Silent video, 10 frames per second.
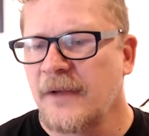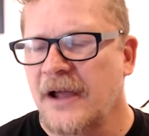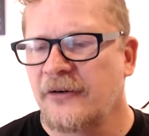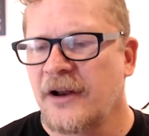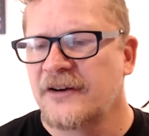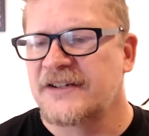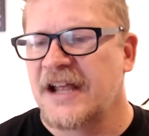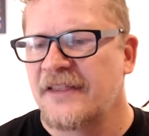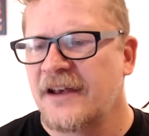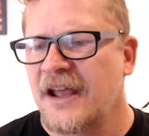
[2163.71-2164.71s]
I don't
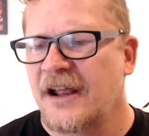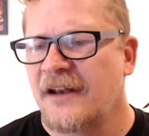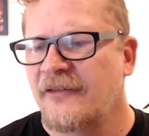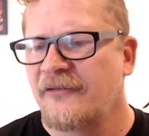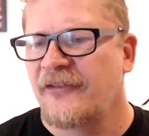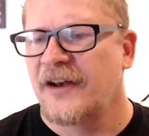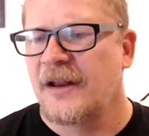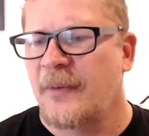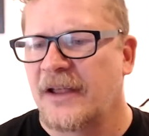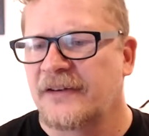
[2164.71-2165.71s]
understand the negative
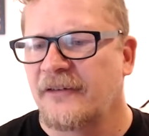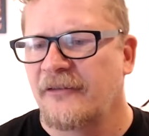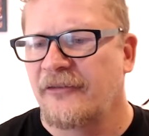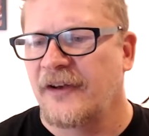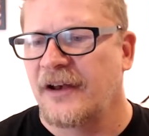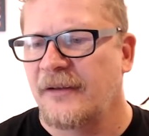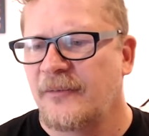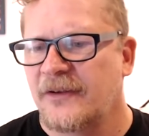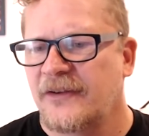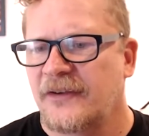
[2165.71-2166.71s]
infinity, positive infinity.
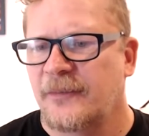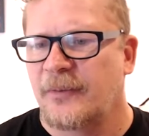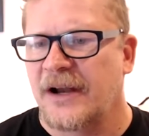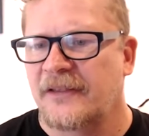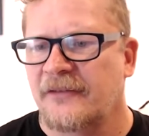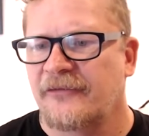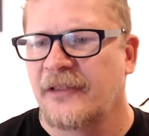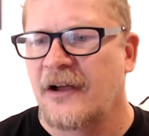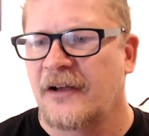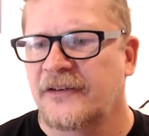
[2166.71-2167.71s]
That's just break the
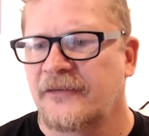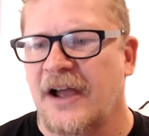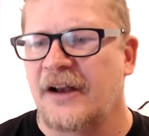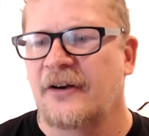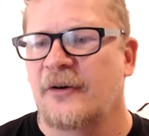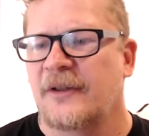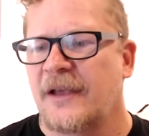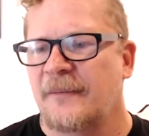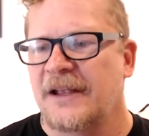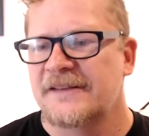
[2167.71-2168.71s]
laws. Of, I don't know what
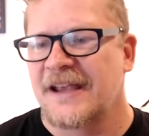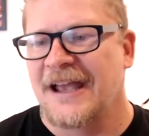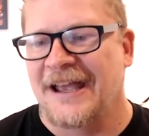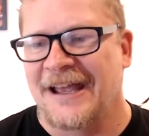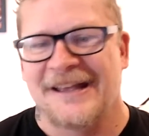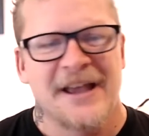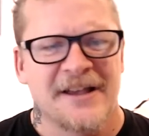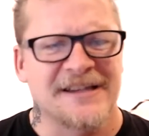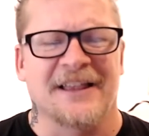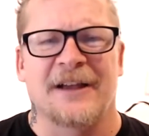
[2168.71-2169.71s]
that means.
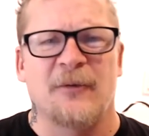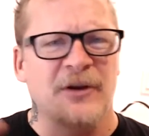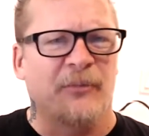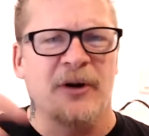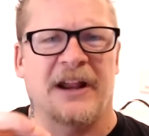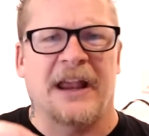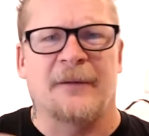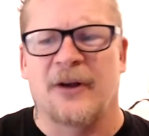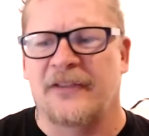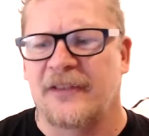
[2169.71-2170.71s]
Is that like when you point a
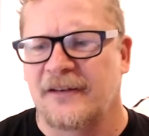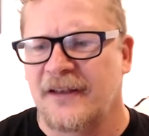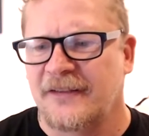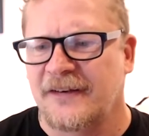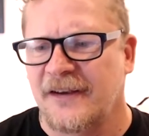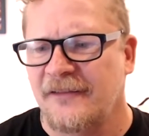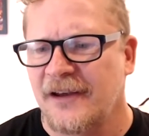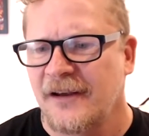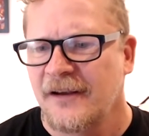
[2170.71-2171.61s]
camera at the, at the T V?